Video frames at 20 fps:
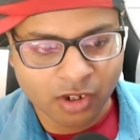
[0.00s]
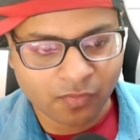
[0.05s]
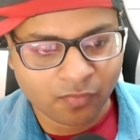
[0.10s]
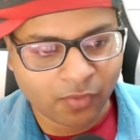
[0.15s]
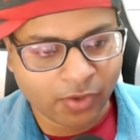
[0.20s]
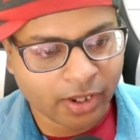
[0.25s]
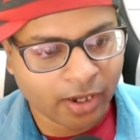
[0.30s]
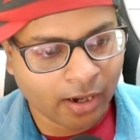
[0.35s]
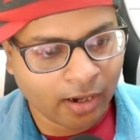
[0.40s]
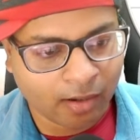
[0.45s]

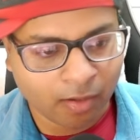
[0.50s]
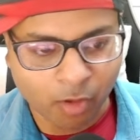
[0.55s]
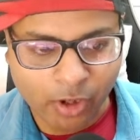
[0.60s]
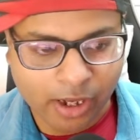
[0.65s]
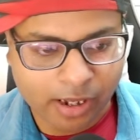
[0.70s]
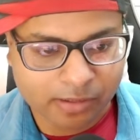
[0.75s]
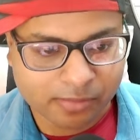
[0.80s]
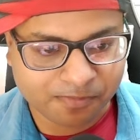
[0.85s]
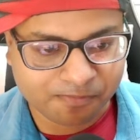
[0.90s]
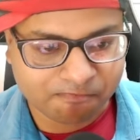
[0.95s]
Freya,
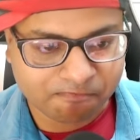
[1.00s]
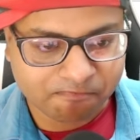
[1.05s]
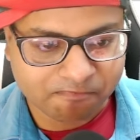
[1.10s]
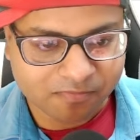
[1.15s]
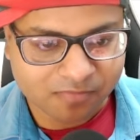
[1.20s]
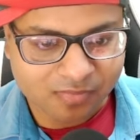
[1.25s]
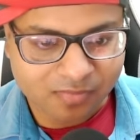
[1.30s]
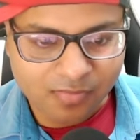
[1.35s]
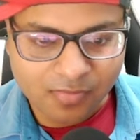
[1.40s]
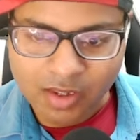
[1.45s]
okay?
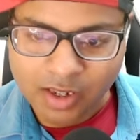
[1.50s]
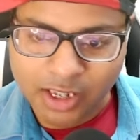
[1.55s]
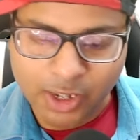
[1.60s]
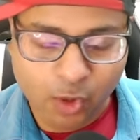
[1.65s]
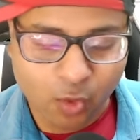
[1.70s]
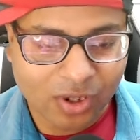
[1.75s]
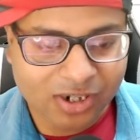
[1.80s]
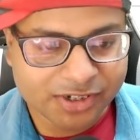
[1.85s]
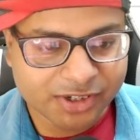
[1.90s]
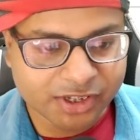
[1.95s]

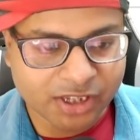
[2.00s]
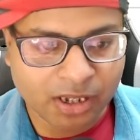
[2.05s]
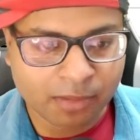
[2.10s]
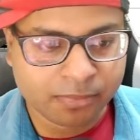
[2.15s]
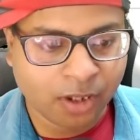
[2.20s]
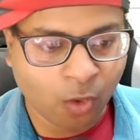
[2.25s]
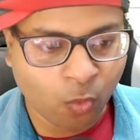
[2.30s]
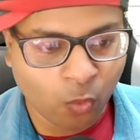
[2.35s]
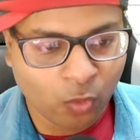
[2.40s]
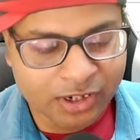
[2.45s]
You can skip
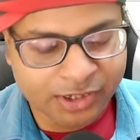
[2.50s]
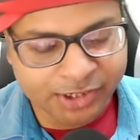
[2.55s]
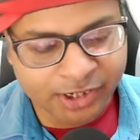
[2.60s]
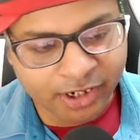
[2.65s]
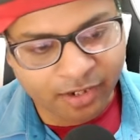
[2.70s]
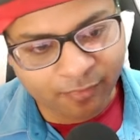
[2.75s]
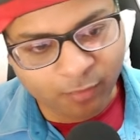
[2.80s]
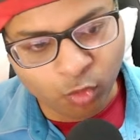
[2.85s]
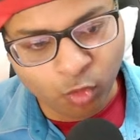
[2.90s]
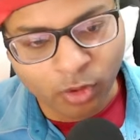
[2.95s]
the
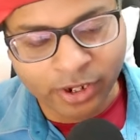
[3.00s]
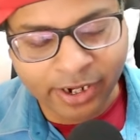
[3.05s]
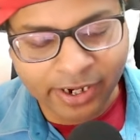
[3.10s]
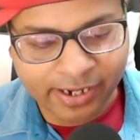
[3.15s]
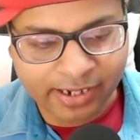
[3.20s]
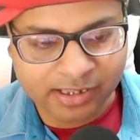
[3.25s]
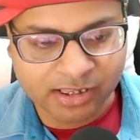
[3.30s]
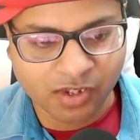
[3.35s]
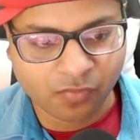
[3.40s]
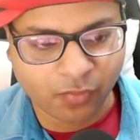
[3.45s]
widget if you are
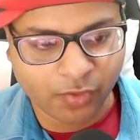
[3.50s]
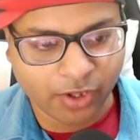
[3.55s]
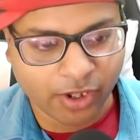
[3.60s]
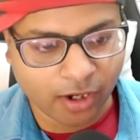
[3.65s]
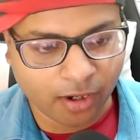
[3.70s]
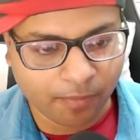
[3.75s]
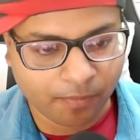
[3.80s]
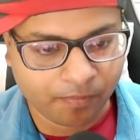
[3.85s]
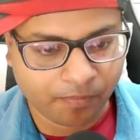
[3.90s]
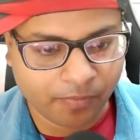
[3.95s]
getting the
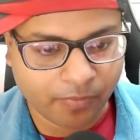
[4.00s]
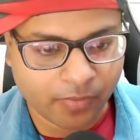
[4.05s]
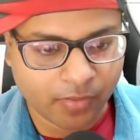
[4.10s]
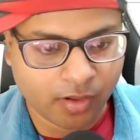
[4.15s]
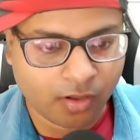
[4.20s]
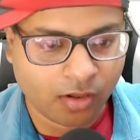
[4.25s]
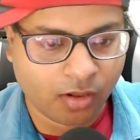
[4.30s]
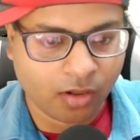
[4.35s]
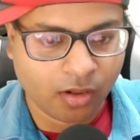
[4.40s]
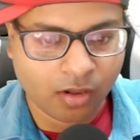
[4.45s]
Freya.
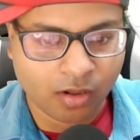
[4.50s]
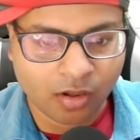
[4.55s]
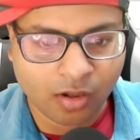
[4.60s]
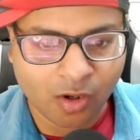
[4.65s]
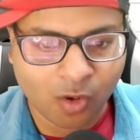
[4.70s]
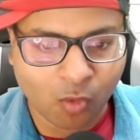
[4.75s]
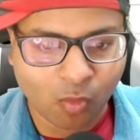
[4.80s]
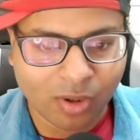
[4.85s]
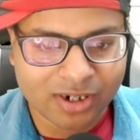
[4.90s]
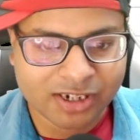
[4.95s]

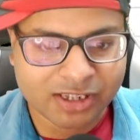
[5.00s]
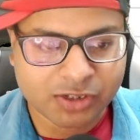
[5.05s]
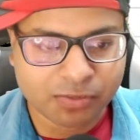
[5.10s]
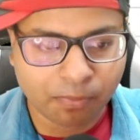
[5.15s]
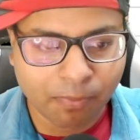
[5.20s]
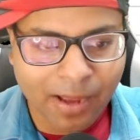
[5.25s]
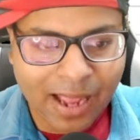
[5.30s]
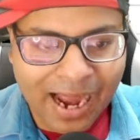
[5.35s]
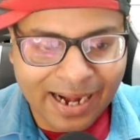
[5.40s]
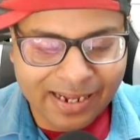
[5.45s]
What is
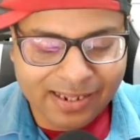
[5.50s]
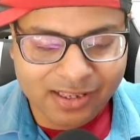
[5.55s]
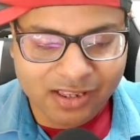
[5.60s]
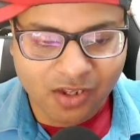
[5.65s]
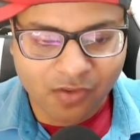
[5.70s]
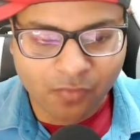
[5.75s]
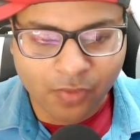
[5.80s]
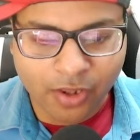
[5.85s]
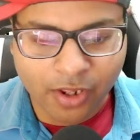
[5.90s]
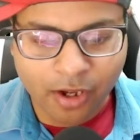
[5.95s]
bad in
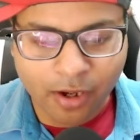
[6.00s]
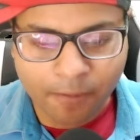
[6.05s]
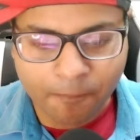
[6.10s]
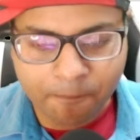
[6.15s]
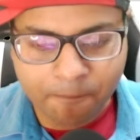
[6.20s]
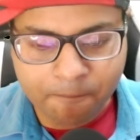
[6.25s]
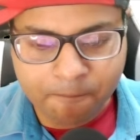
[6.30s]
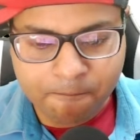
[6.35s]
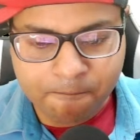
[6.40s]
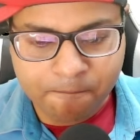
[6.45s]
the Freya?
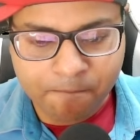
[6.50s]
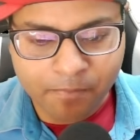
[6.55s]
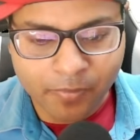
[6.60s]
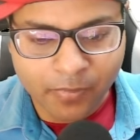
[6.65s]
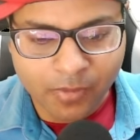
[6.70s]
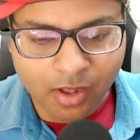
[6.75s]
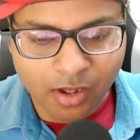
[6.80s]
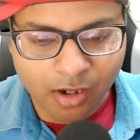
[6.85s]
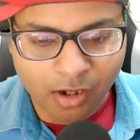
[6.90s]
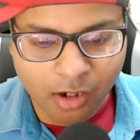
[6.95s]

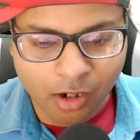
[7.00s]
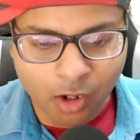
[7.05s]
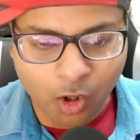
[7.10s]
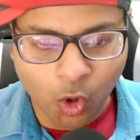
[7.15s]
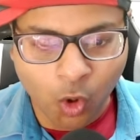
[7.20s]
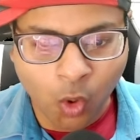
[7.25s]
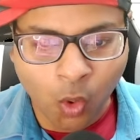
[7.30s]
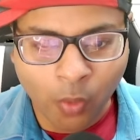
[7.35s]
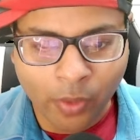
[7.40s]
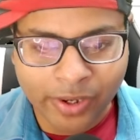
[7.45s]

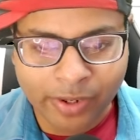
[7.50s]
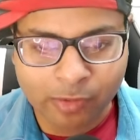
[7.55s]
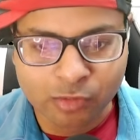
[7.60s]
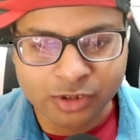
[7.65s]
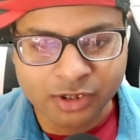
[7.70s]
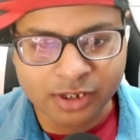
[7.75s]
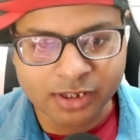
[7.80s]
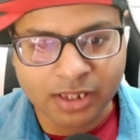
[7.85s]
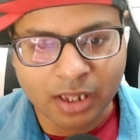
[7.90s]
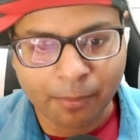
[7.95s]
No
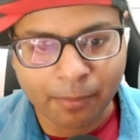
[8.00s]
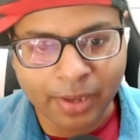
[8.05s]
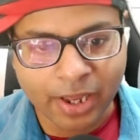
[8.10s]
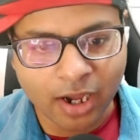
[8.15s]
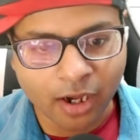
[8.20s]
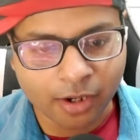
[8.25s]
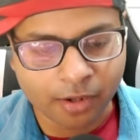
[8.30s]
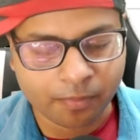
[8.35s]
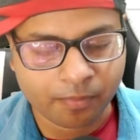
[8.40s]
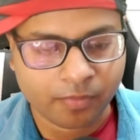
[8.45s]
use in the bear.